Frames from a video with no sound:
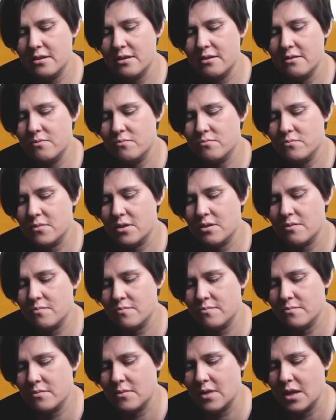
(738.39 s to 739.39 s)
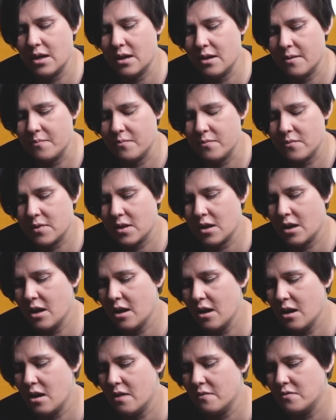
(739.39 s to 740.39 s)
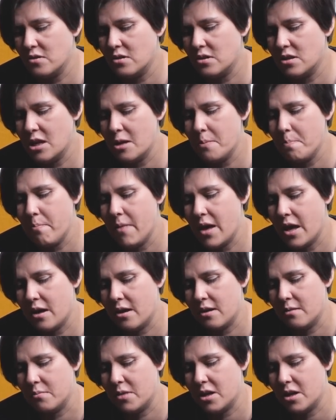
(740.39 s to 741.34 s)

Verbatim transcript: Uh, yeah, not have to say man,